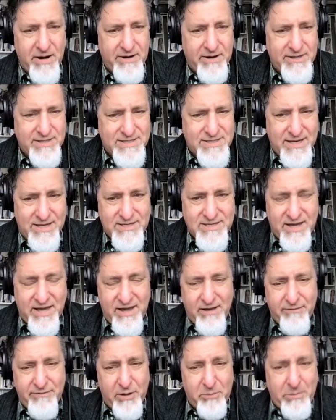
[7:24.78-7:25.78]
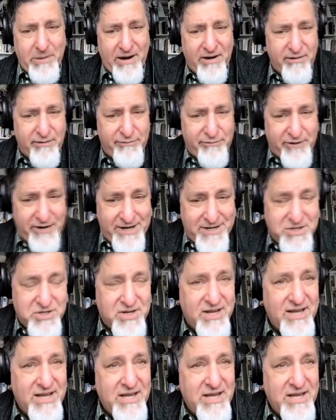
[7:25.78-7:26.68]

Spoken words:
sentence I have, I'll paraphrase,